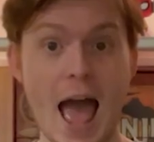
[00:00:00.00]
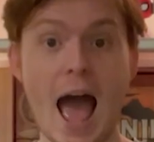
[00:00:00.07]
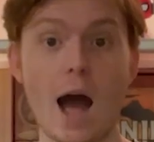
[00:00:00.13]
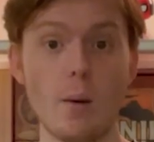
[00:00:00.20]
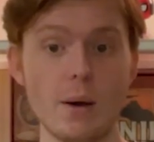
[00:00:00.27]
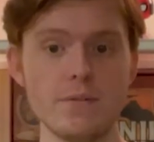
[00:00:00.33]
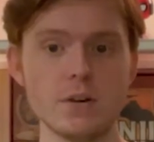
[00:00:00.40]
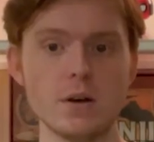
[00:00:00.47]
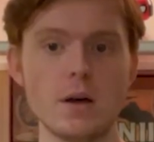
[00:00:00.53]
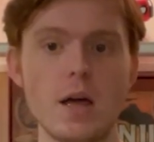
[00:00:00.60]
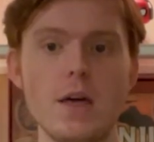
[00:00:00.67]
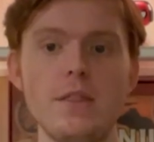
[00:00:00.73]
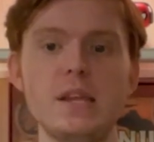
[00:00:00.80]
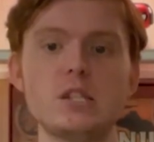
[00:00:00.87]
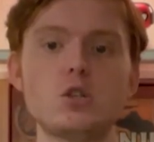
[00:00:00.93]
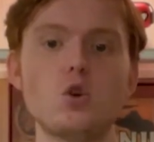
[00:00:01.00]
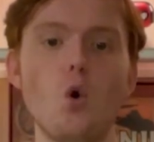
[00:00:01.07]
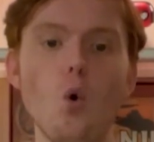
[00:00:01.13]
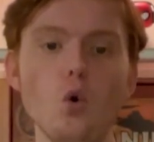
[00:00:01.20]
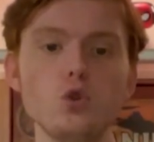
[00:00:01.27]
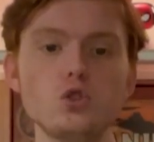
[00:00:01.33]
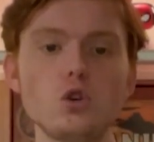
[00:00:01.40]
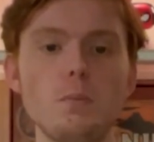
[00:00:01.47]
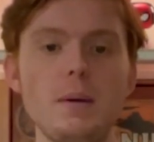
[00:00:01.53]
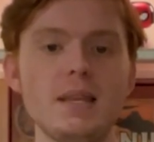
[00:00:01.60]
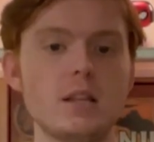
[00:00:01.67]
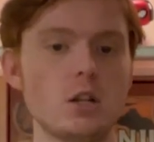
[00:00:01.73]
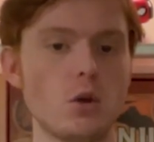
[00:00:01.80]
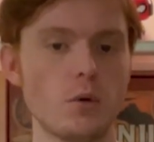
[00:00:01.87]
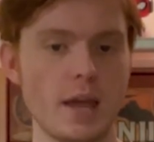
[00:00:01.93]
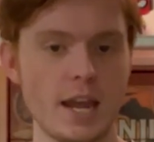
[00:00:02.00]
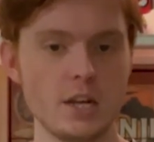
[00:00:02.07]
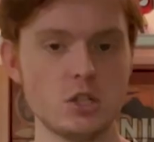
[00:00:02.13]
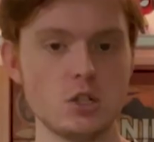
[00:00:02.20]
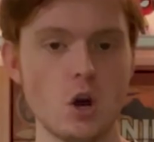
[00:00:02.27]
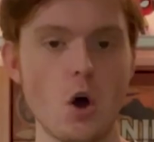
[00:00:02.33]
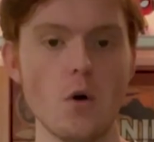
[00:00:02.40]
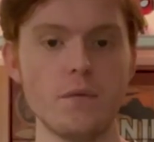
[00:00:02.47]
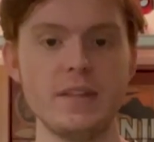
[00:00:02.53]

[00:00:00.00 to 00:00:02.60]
However, this could also be the location of